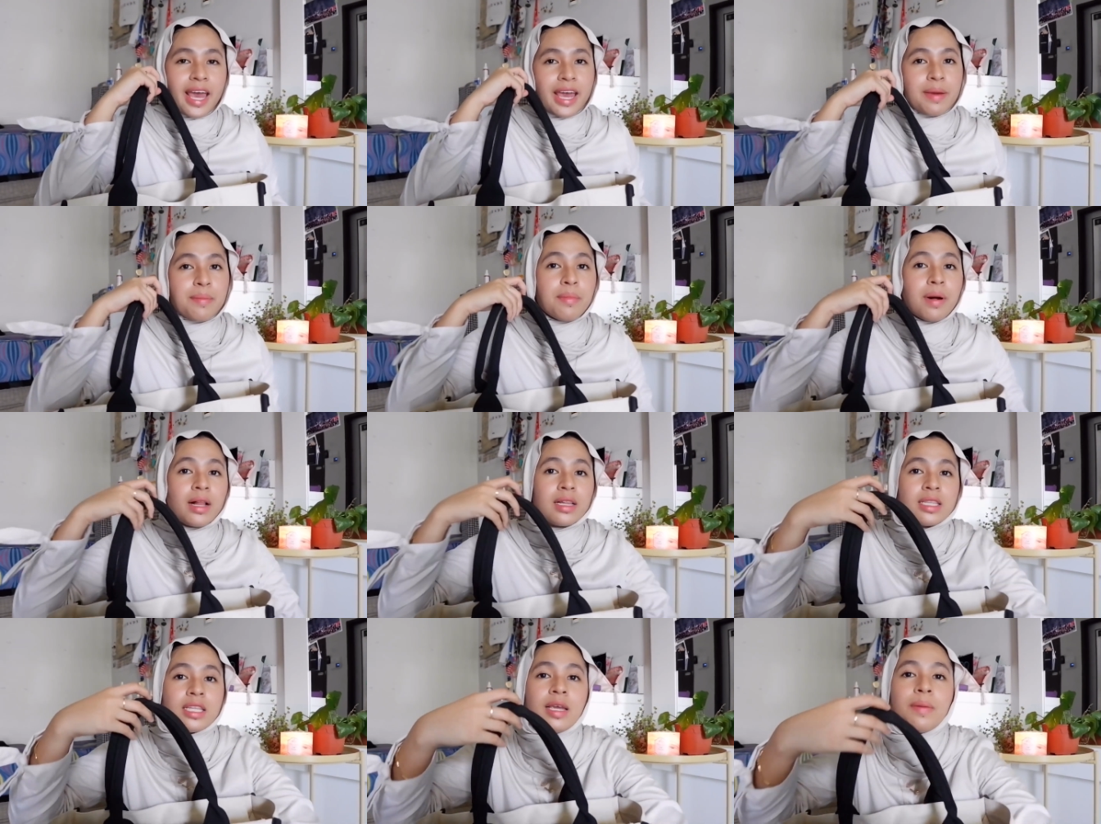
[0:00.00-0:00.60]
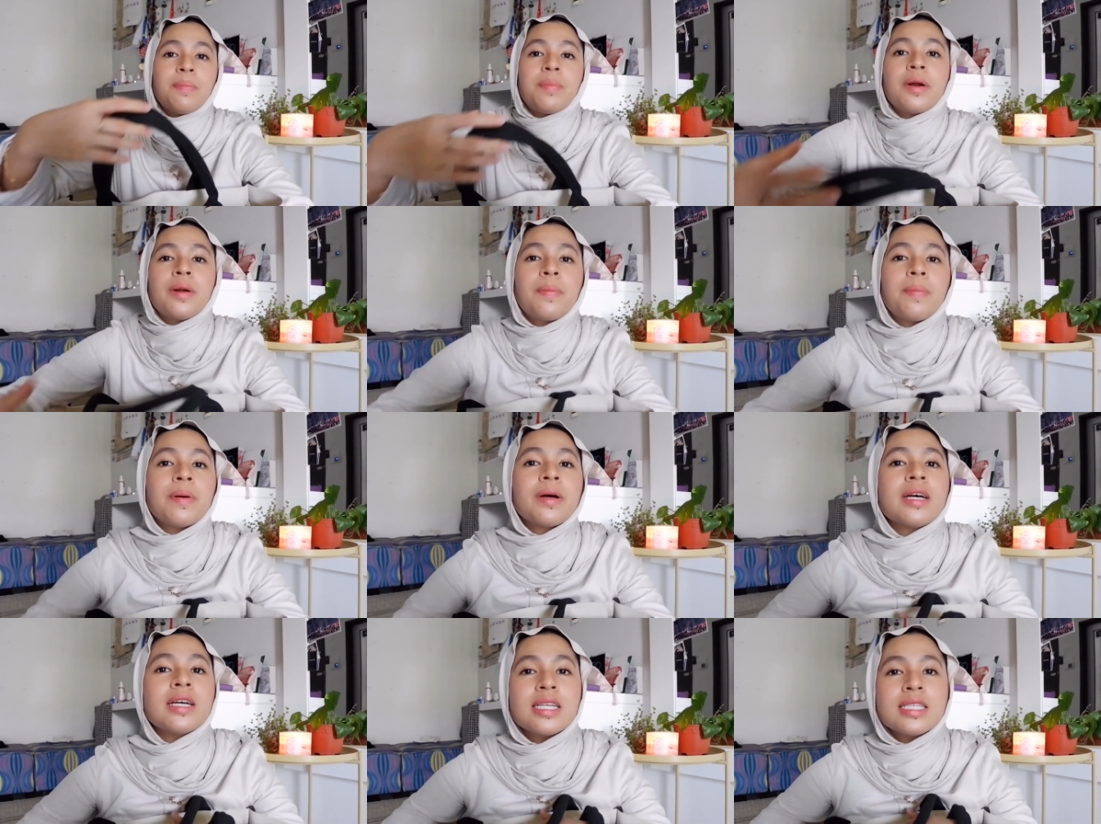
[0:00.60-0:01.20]
a
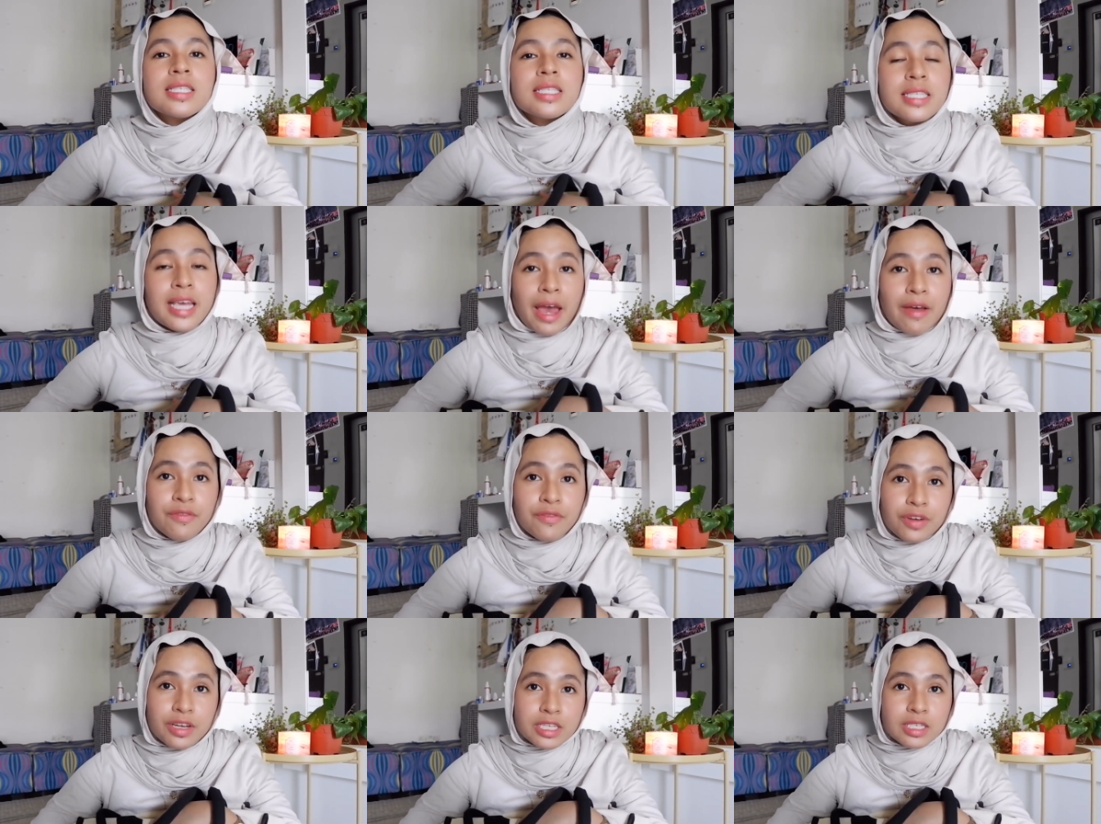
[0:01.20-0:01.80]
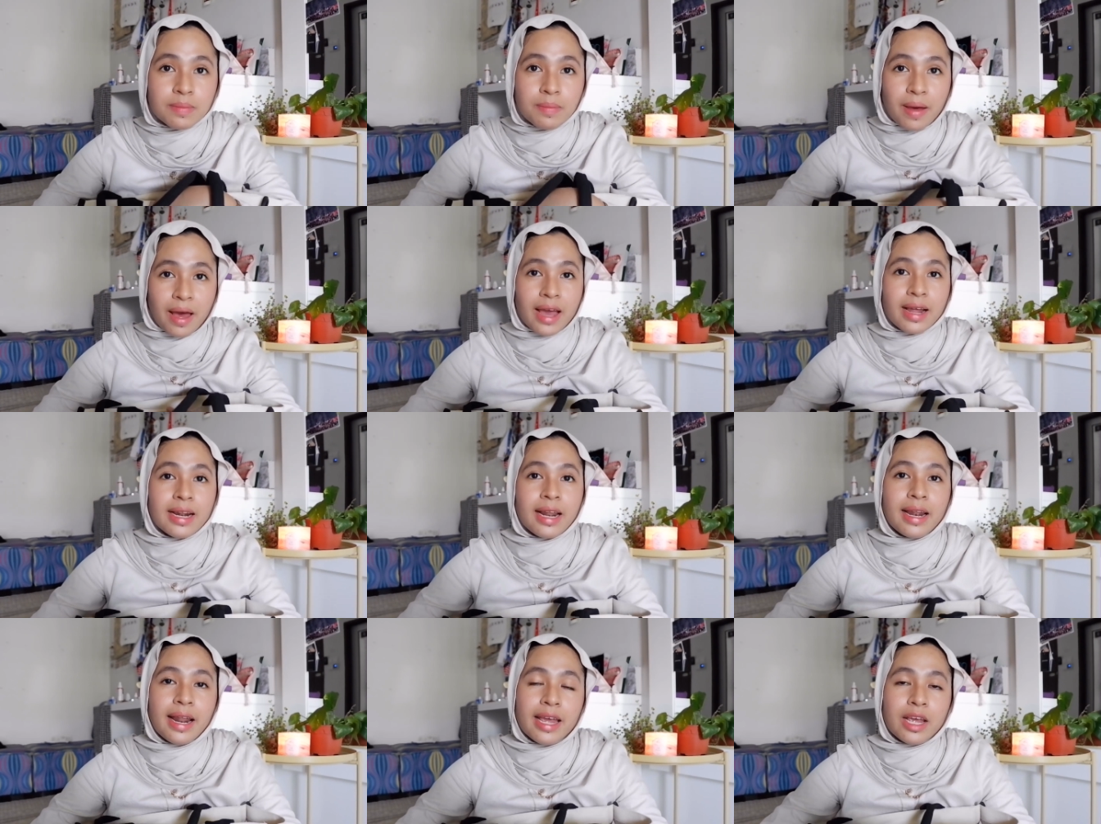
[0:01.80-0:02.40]
multi-purpose canvas bag
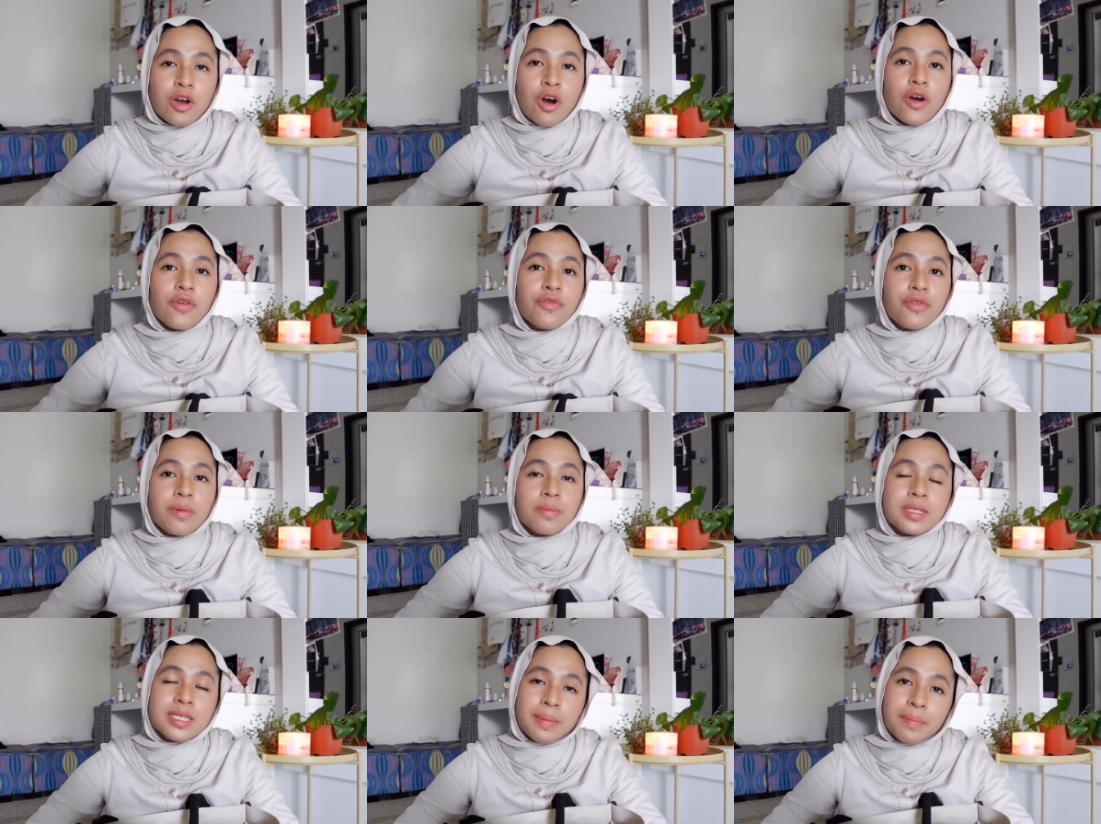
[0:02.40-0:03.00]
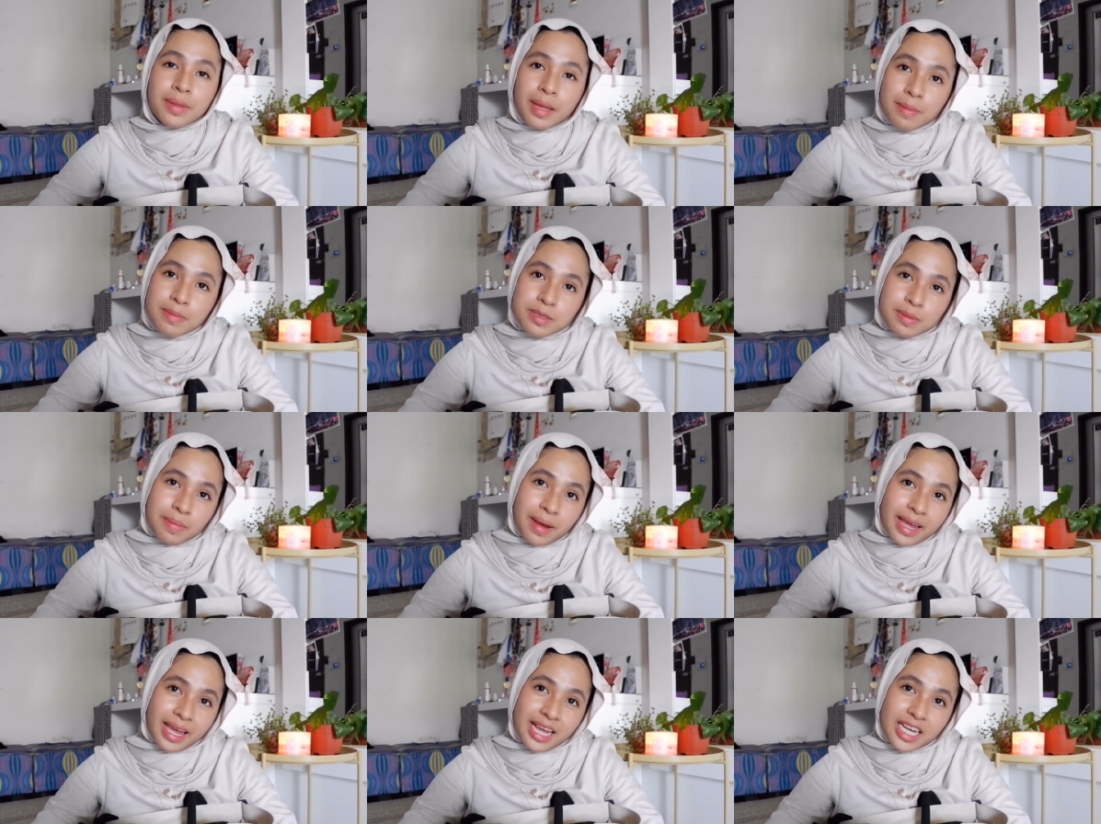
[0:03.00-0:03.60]
that I got from Sometimes
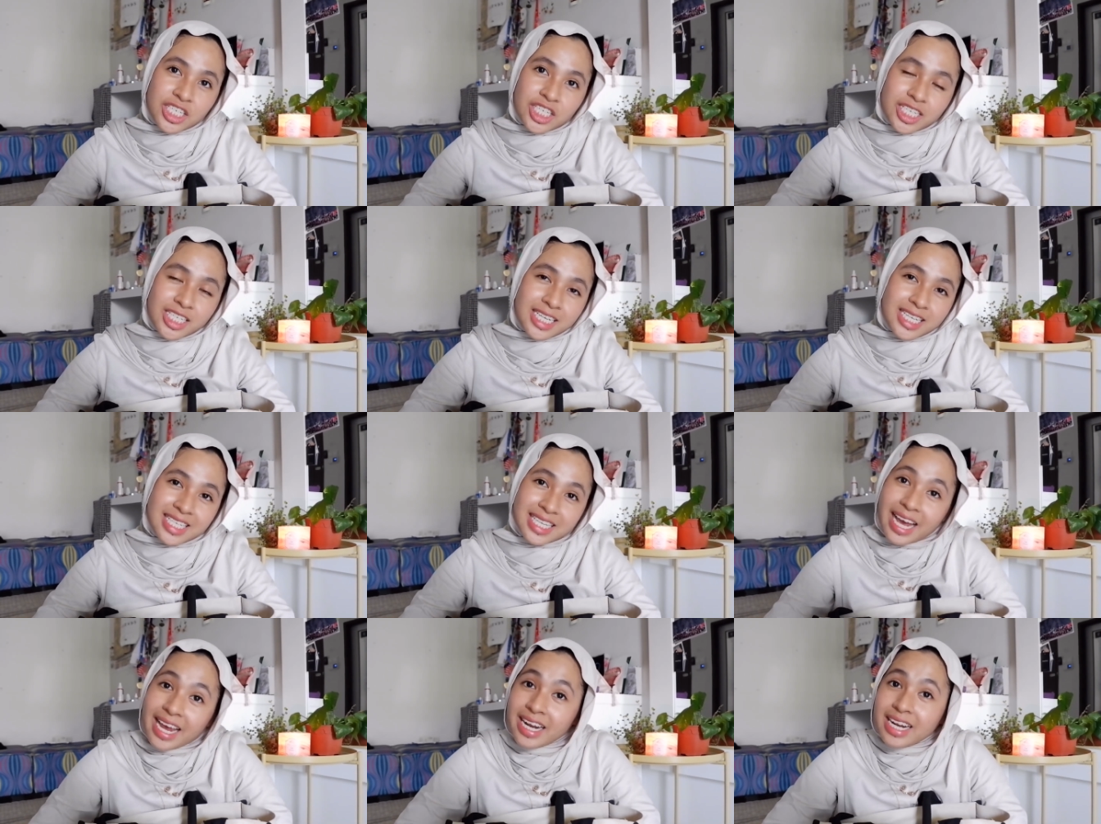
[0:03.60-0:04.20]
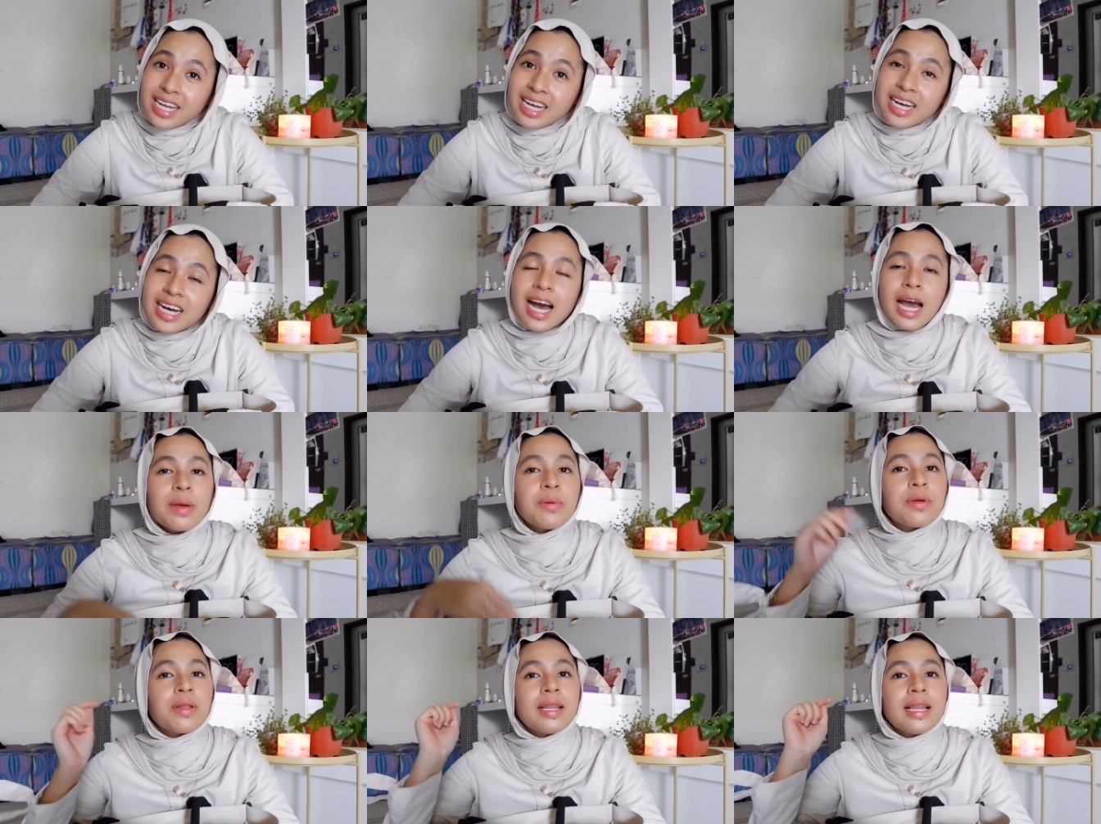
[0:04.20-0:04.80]
by Asian Designer.
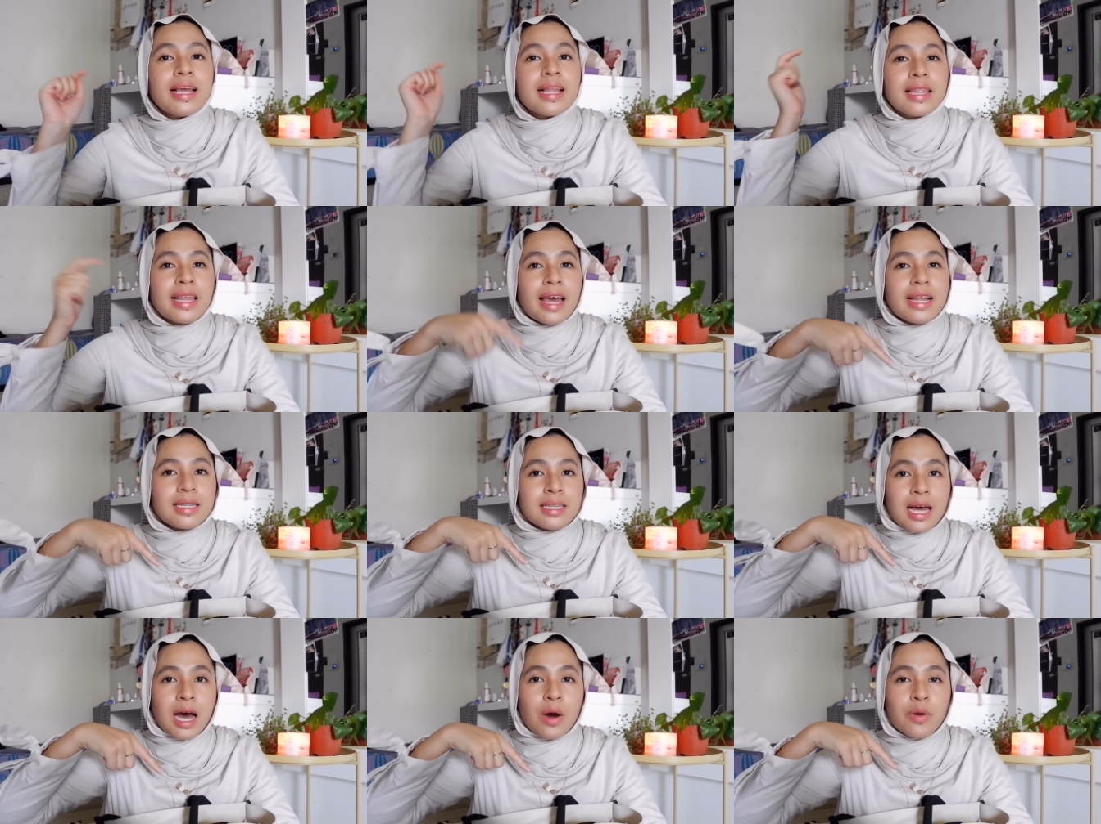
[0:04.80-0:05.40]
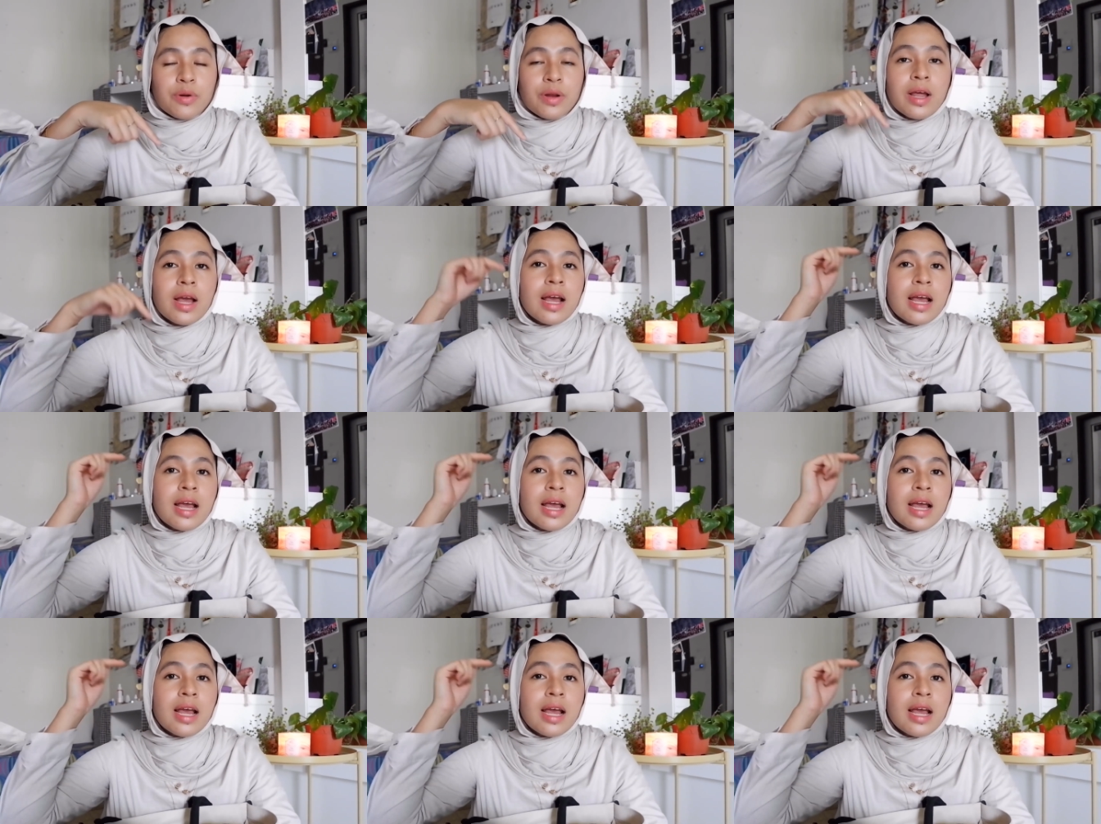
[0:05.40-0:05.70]
I will link that down